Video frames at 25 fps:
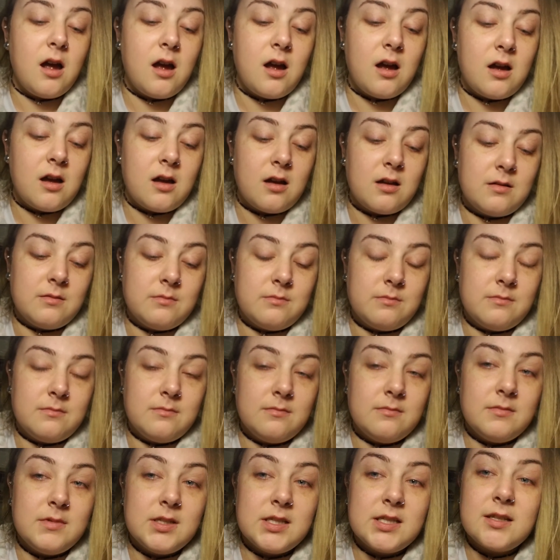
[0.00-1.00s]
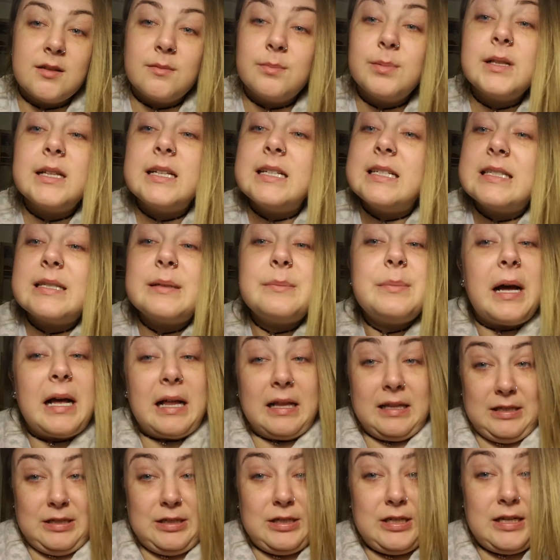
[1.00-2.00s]
So please
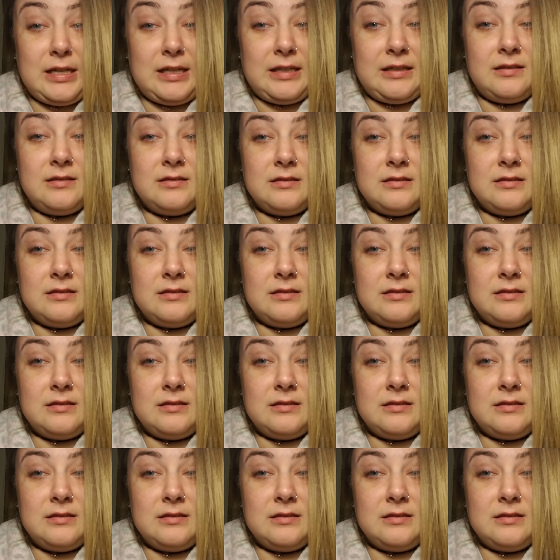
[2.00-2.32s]
apologize.